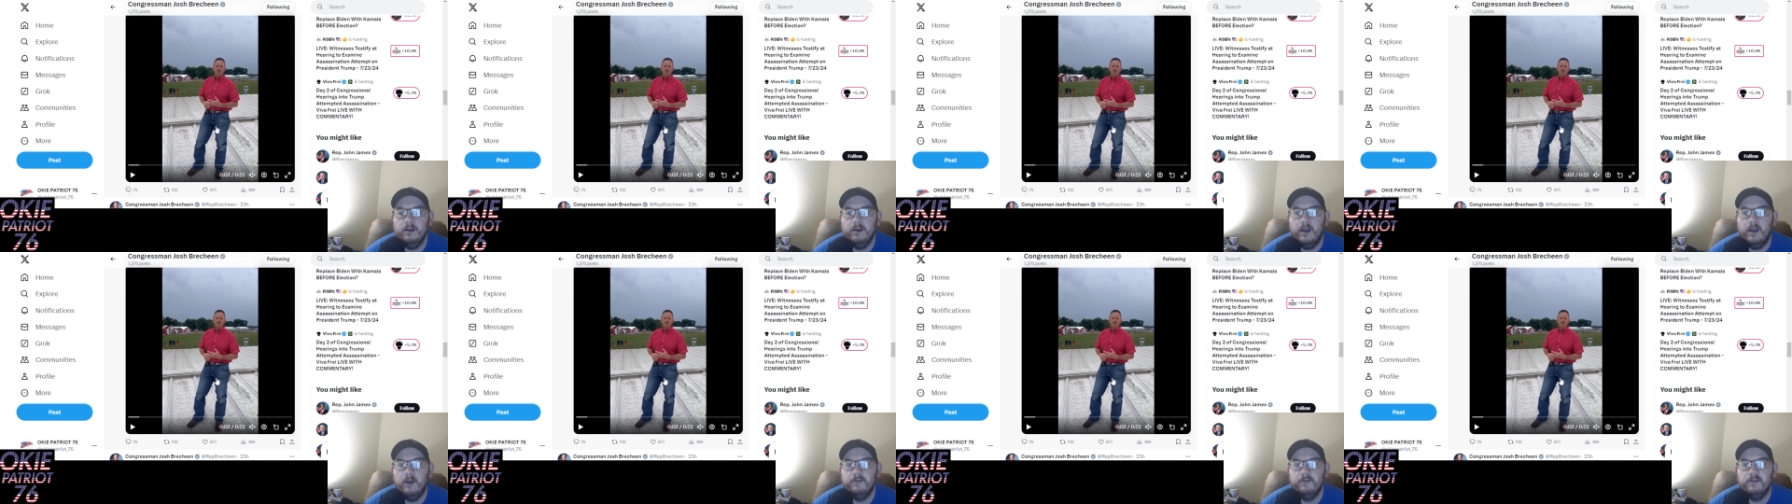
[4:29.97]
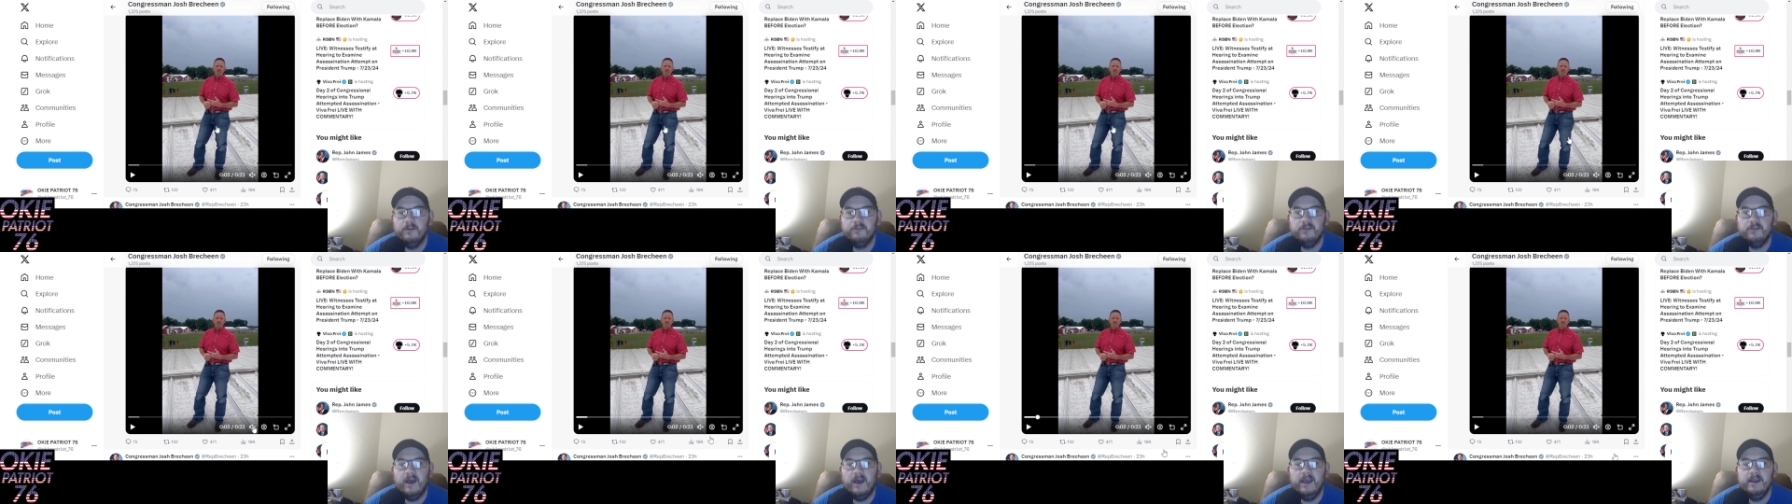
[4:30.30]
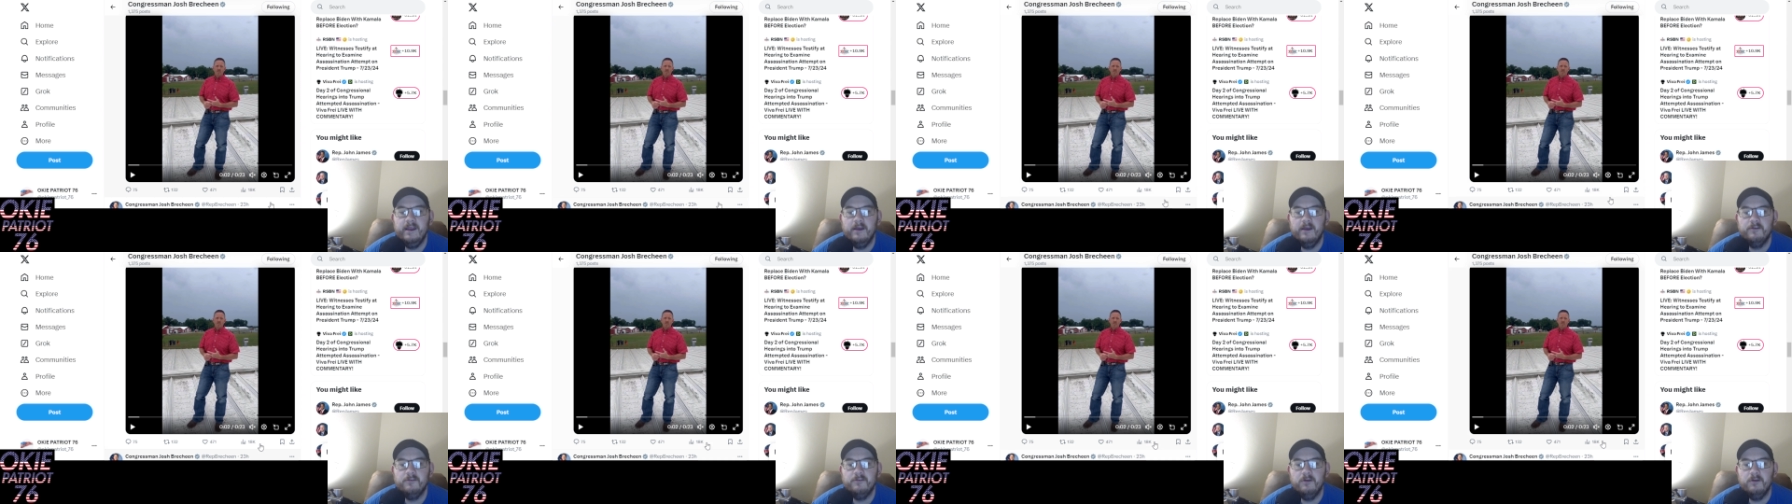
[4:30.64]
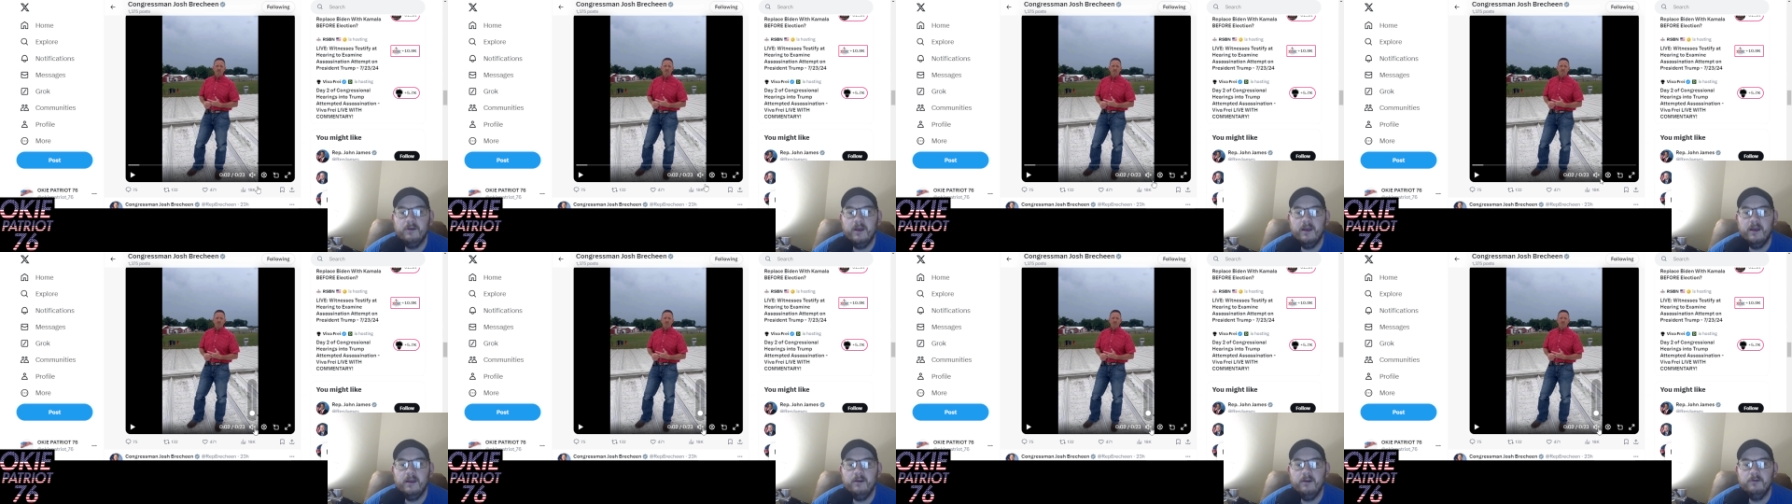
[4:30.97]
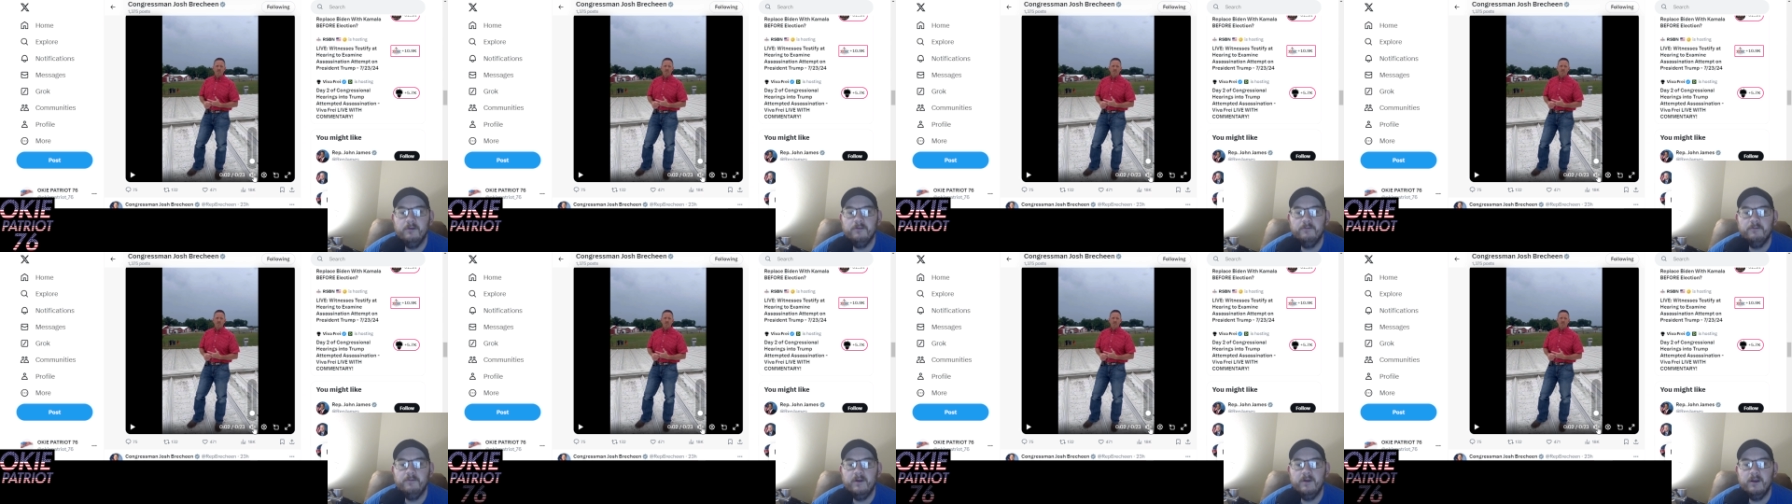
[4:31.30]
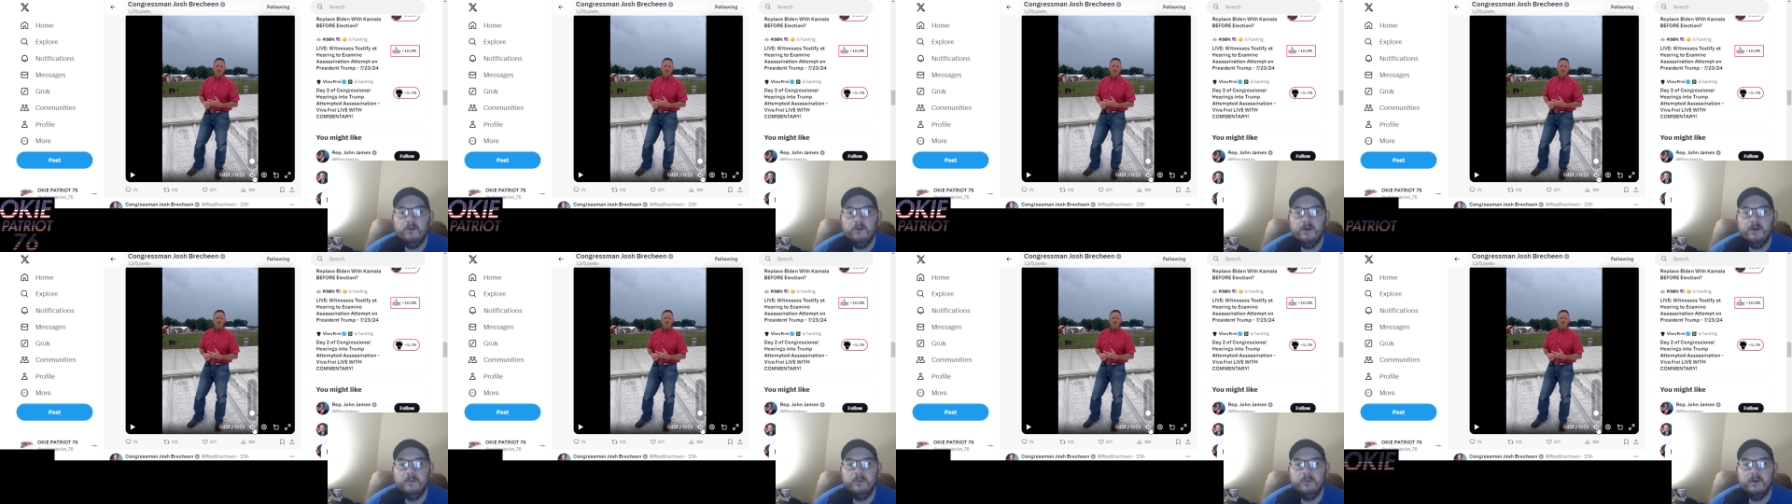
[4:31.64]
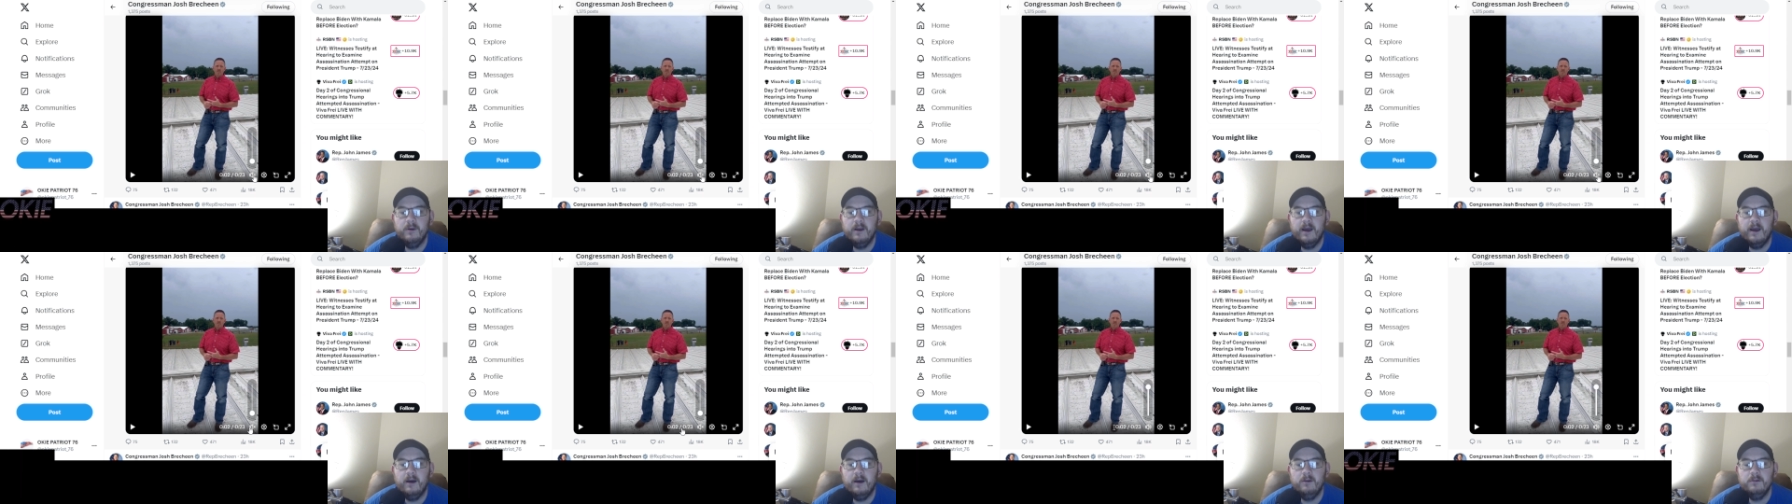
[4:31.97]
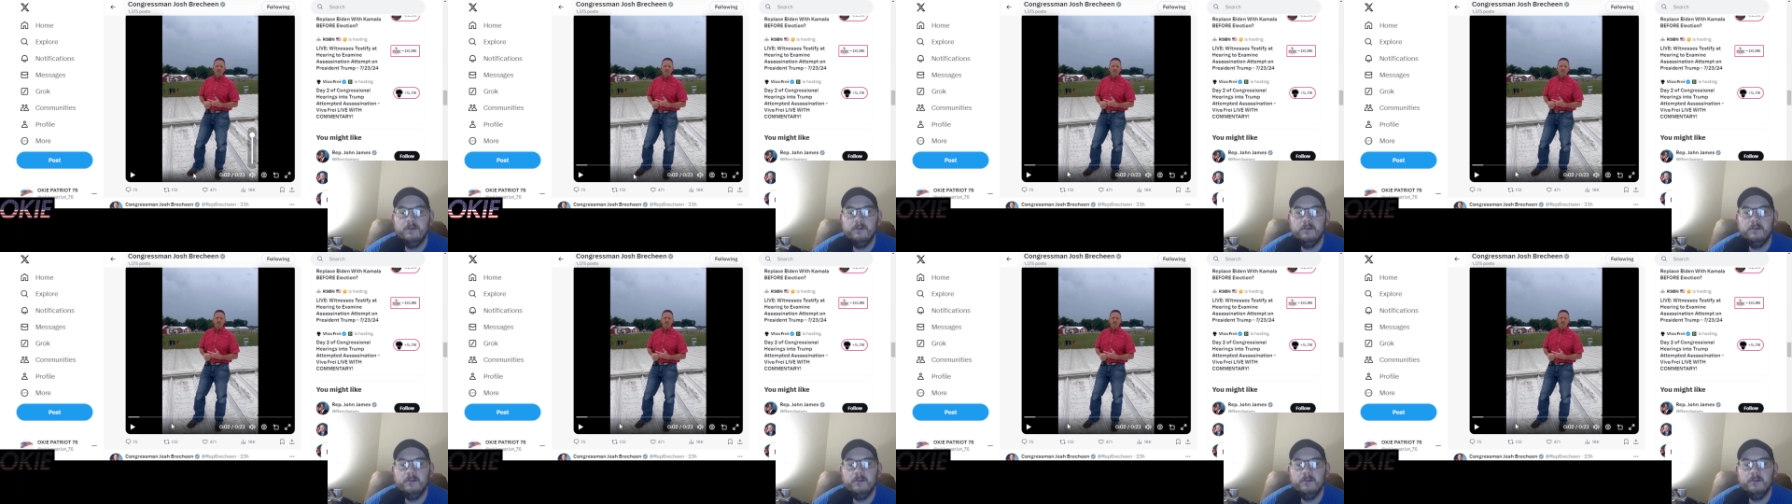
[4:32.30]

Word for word: at the site yesterday. Here's a video he put out.